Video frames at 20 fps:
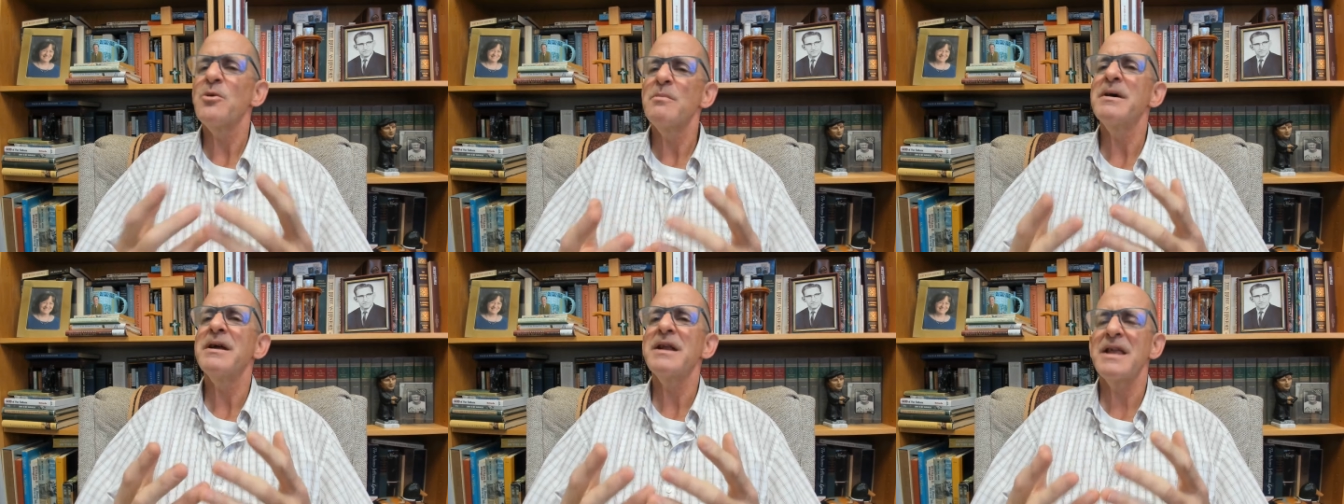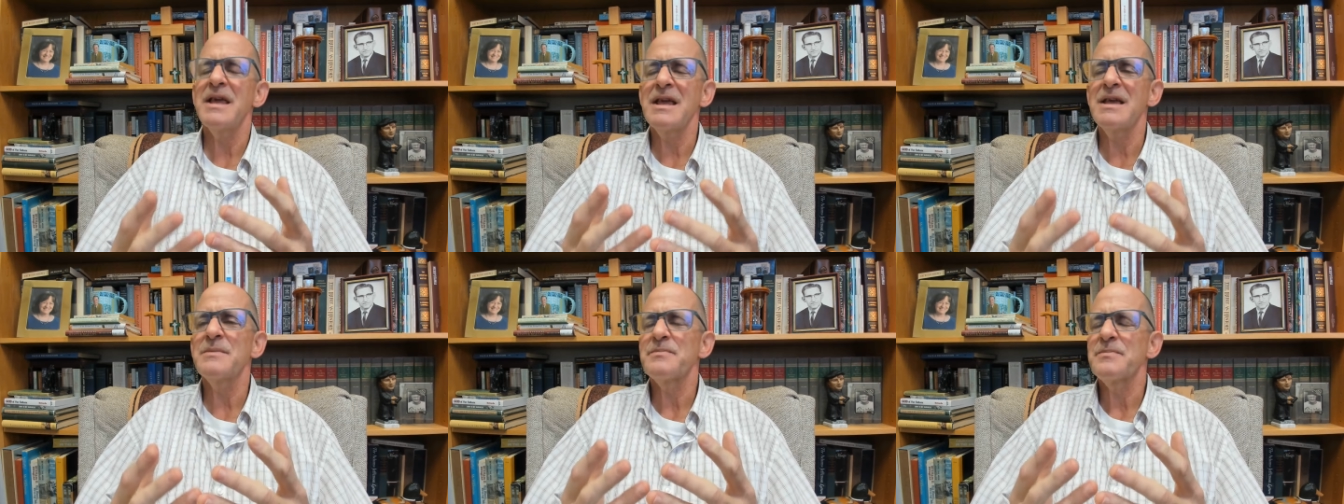
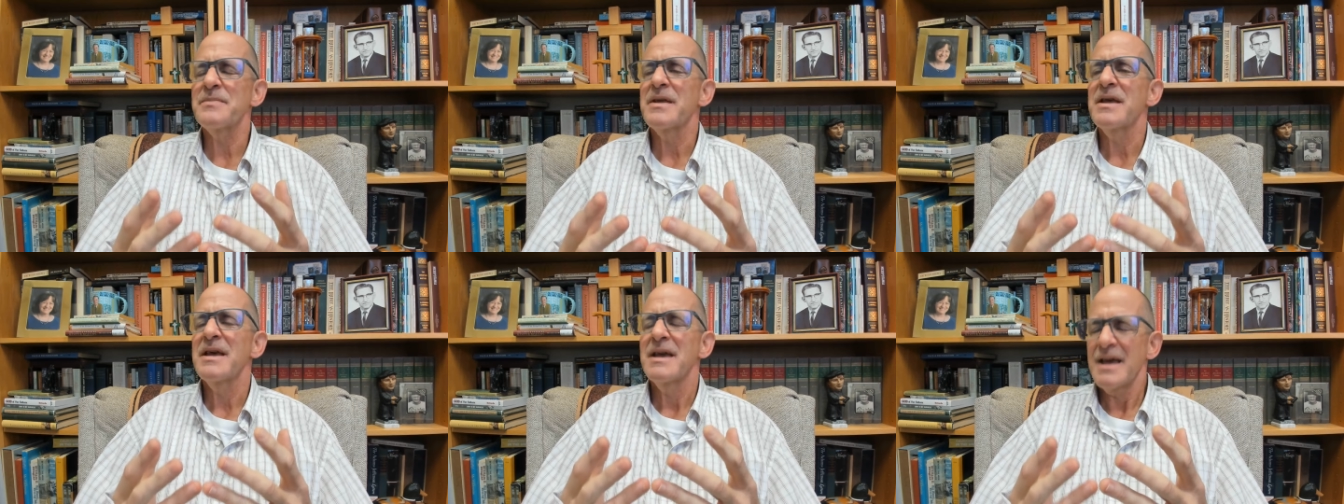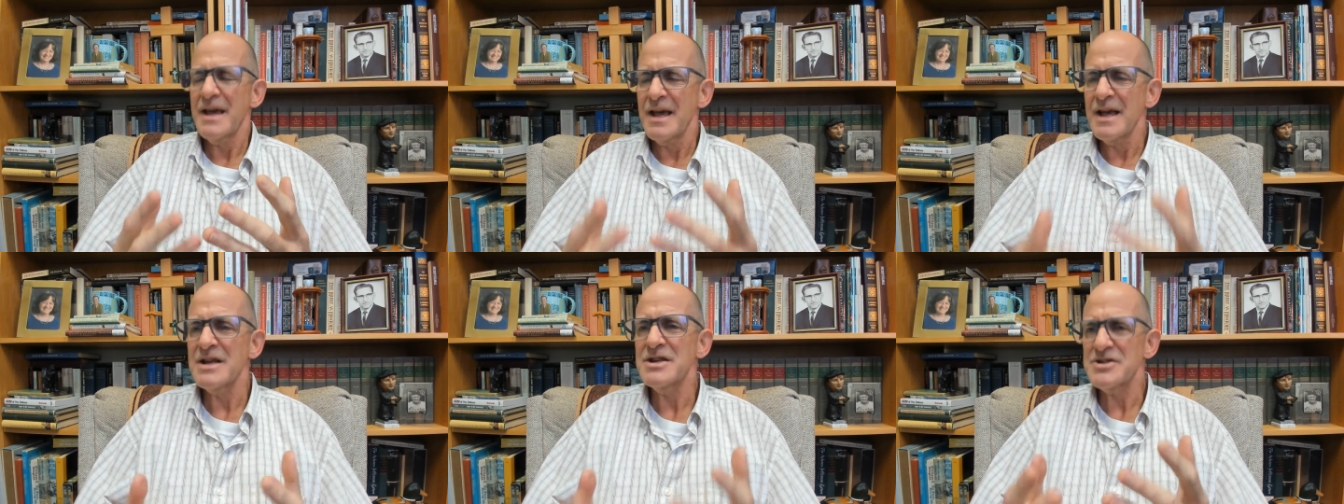many
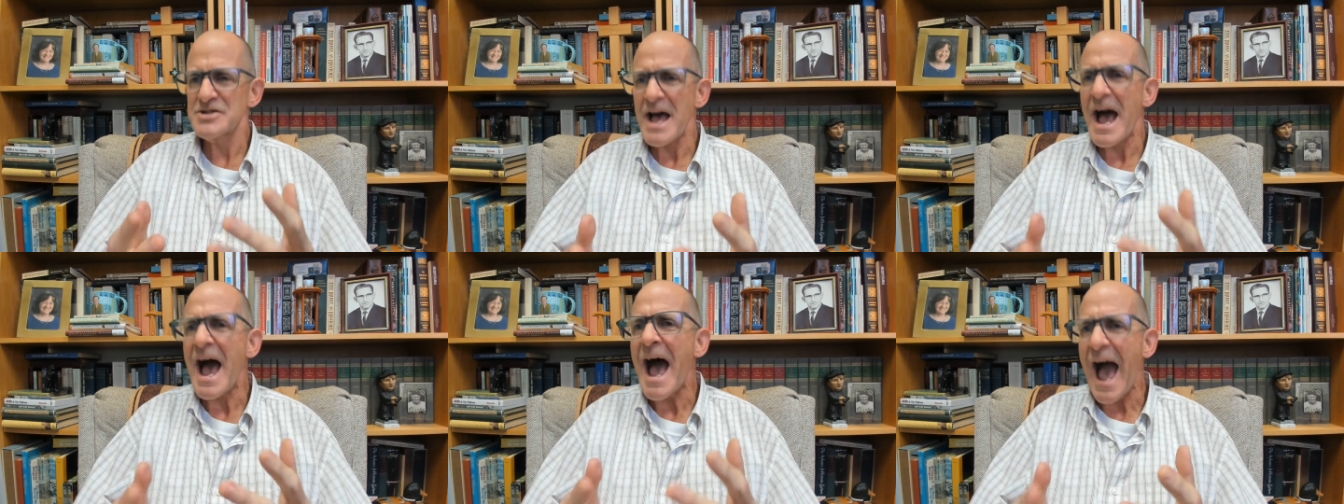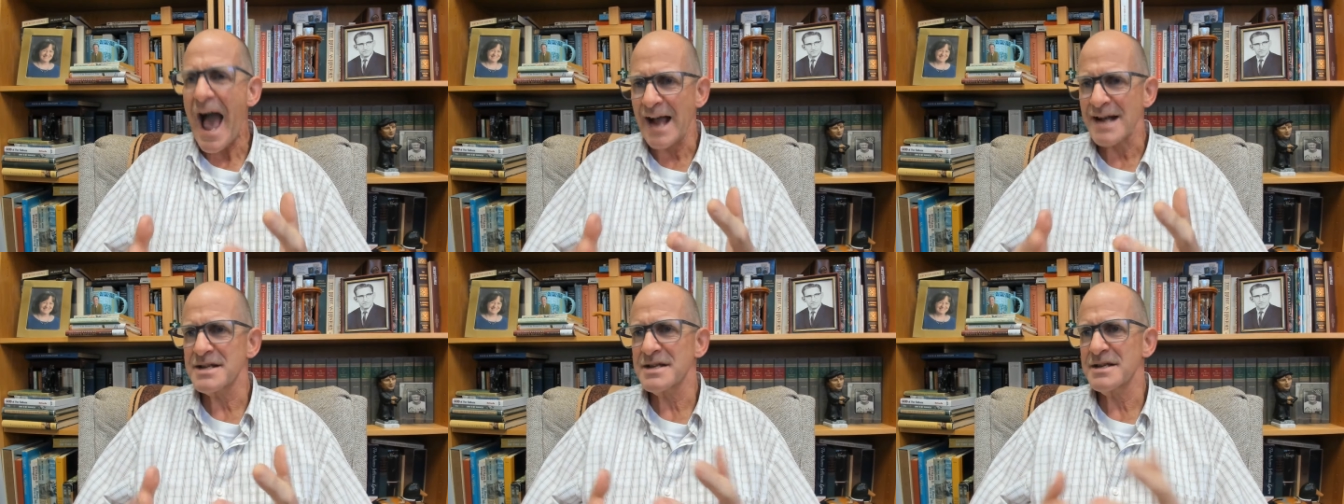
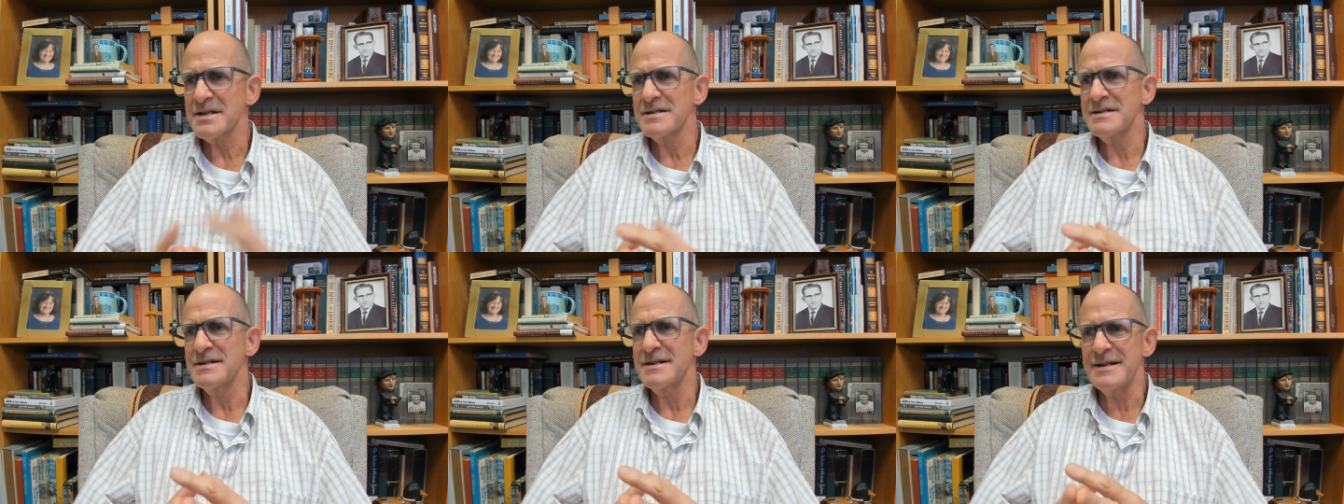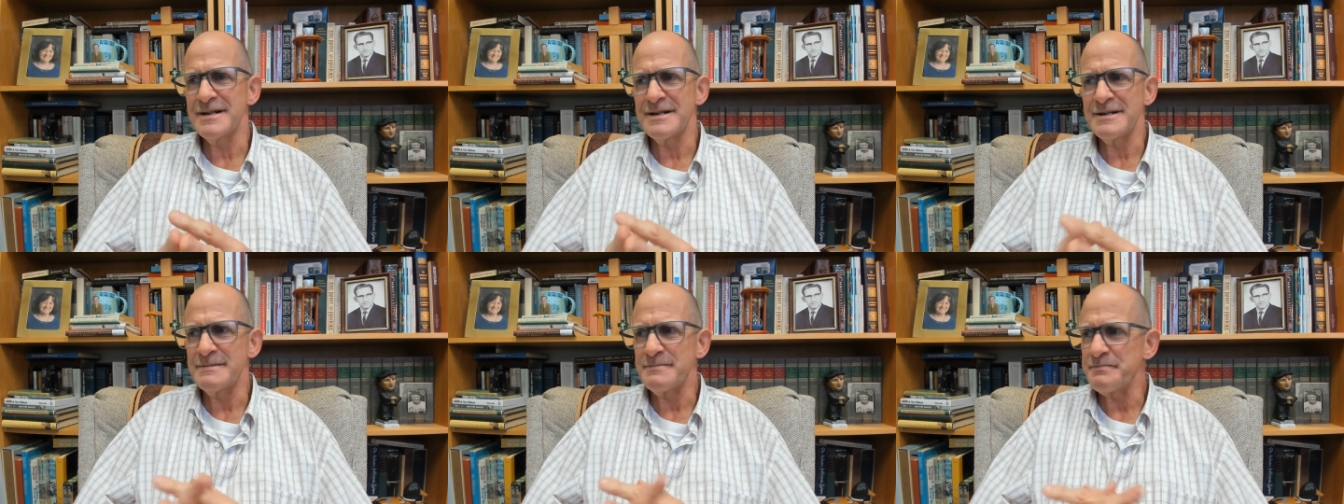exact,
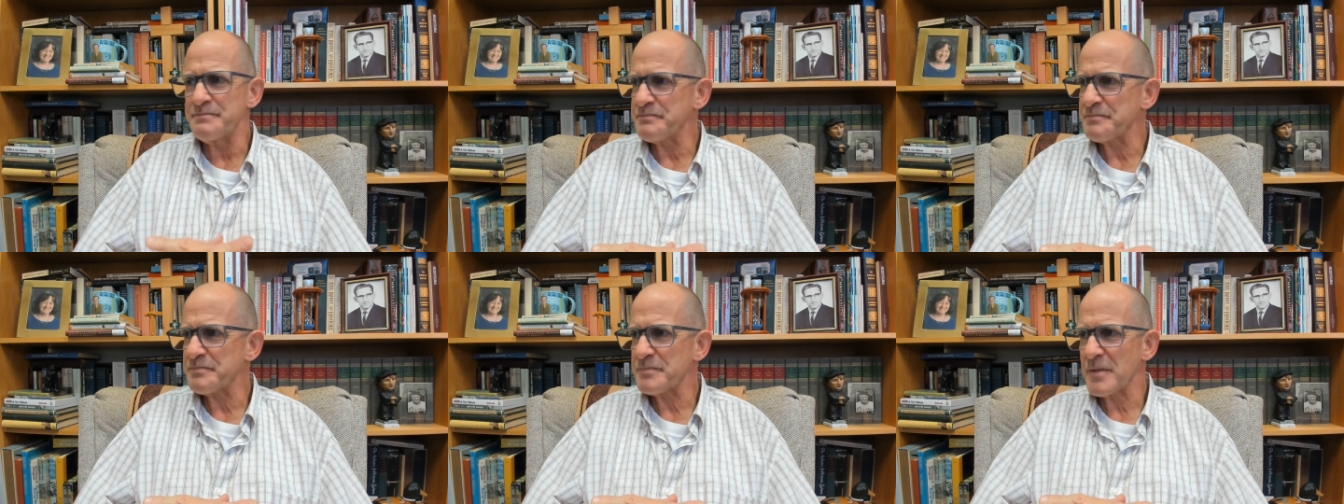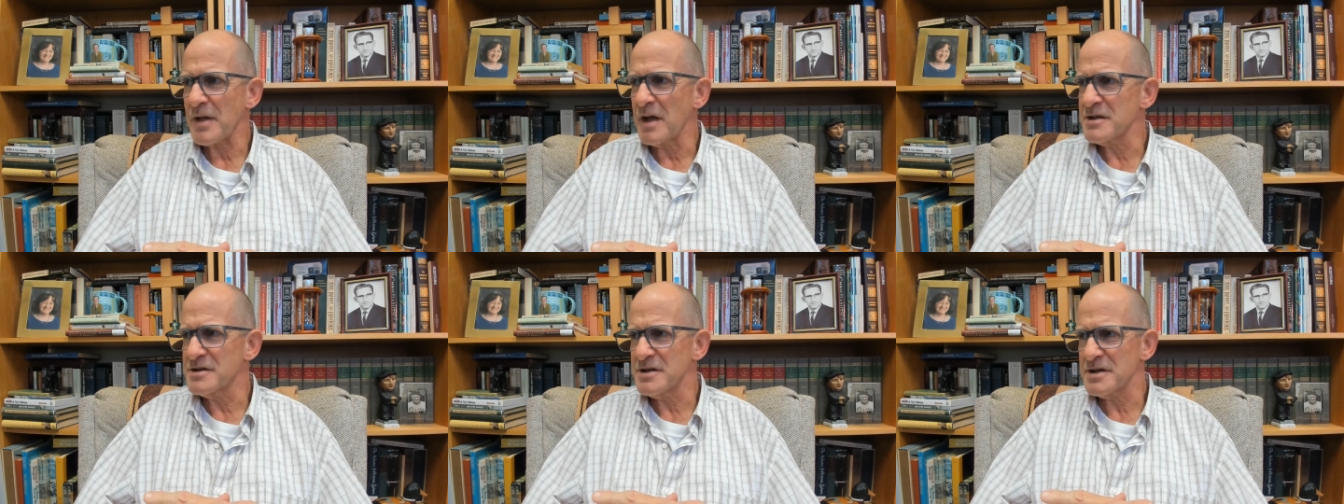um,
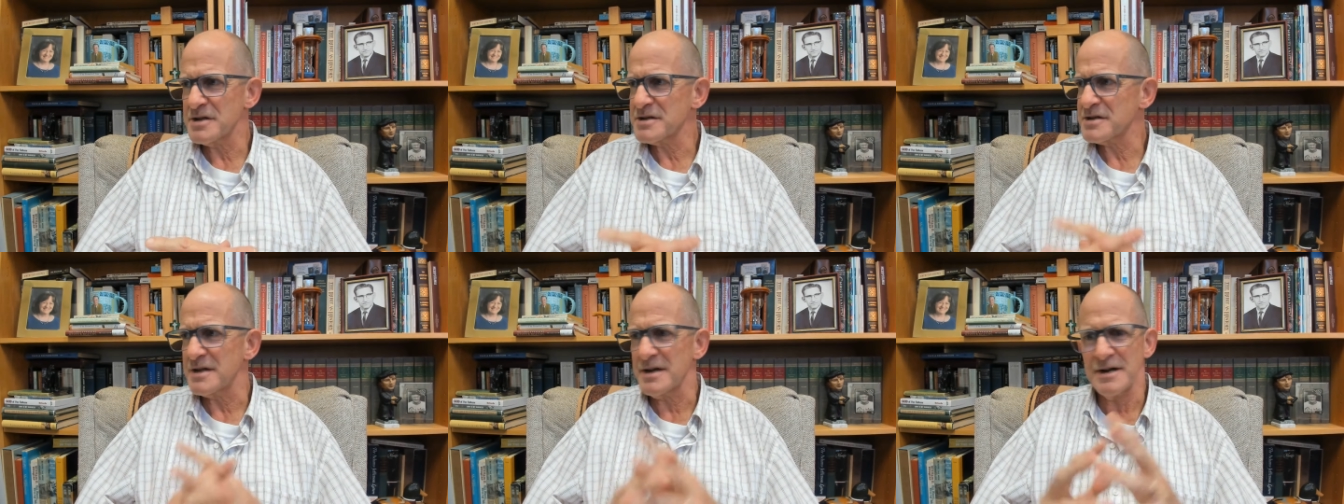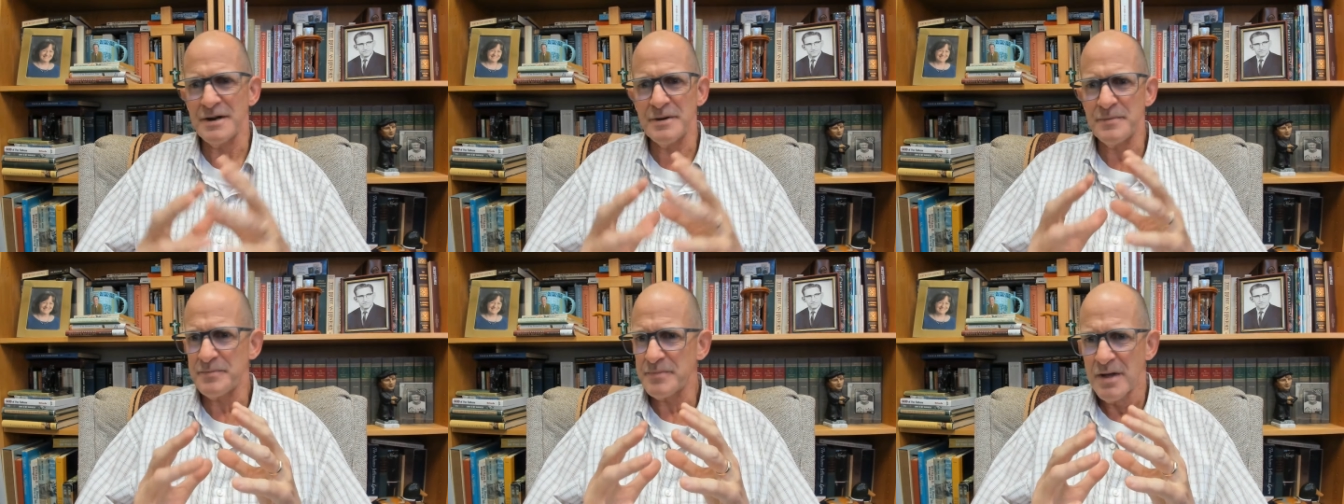just
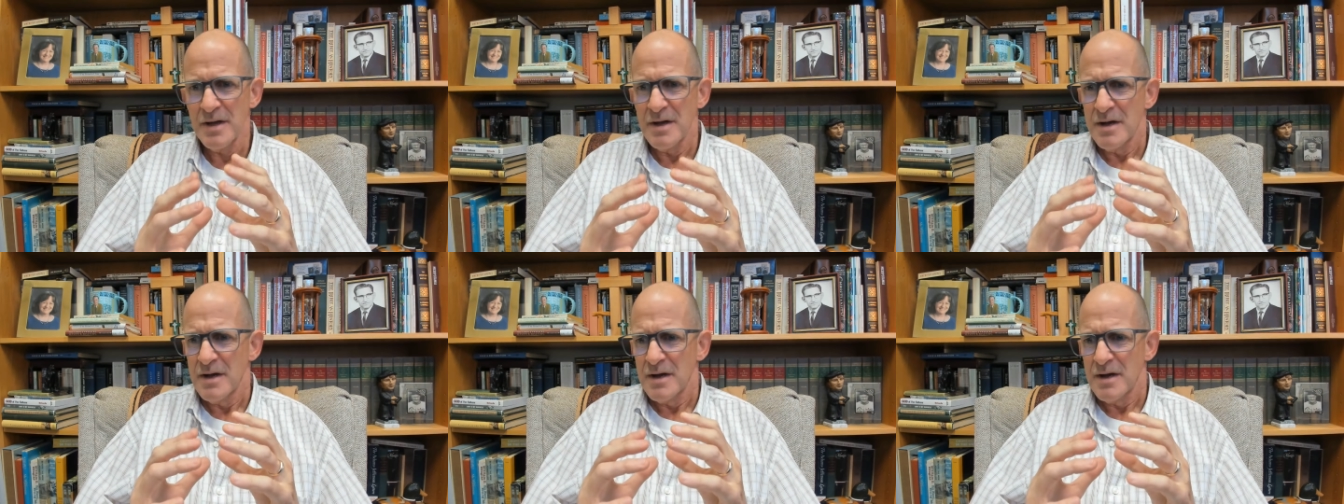um,